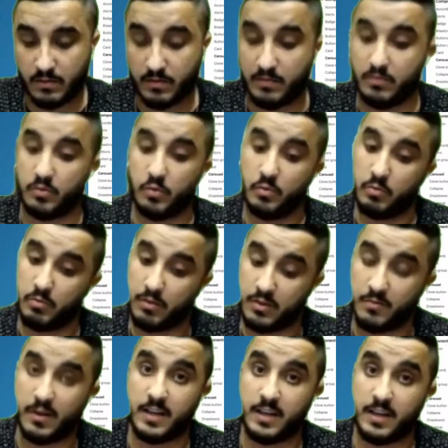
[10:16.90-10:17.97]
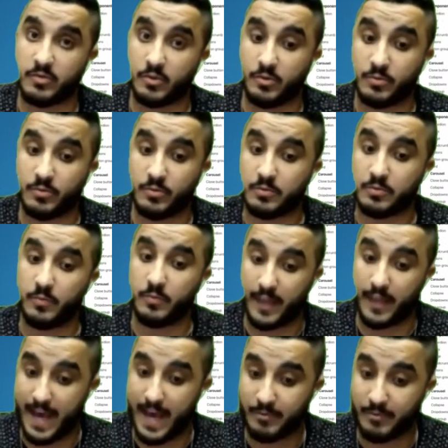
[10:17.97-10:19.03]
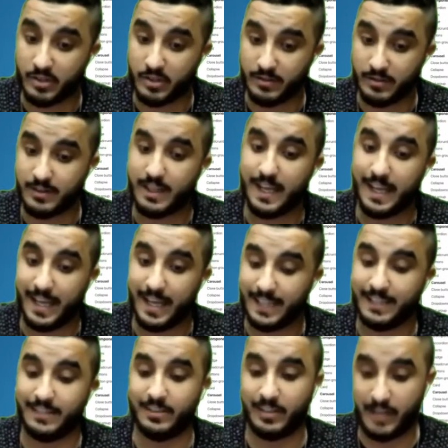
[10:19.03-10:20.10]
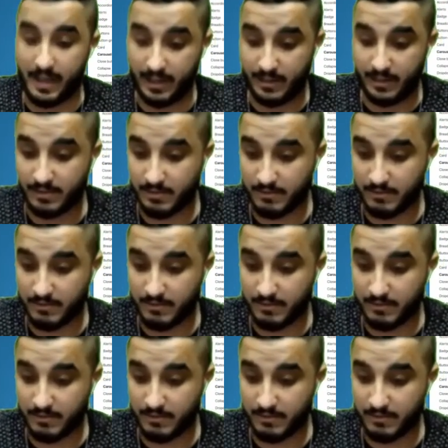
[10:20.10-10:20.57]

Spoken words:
Ooh, this one has controls with captions and indicators.